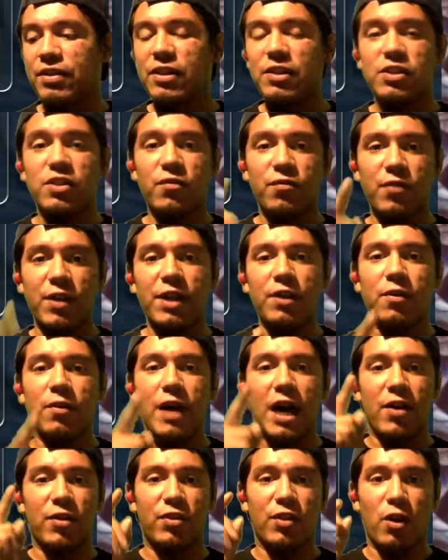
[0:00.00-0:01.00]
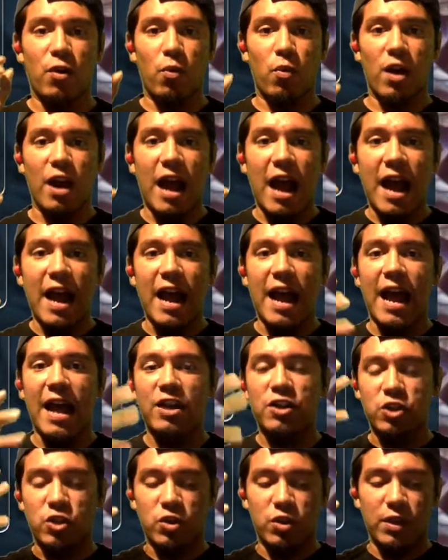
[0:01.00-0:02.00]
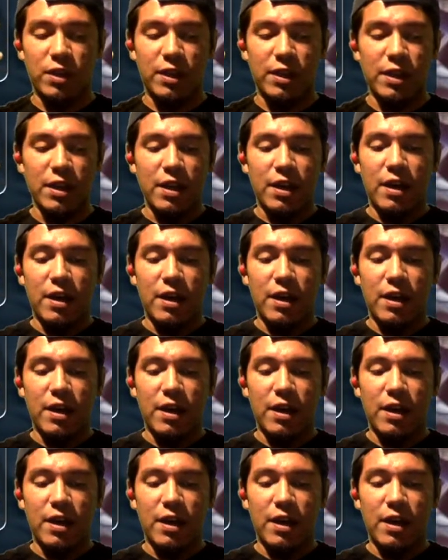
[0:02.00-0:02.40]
there's a video out there where I actually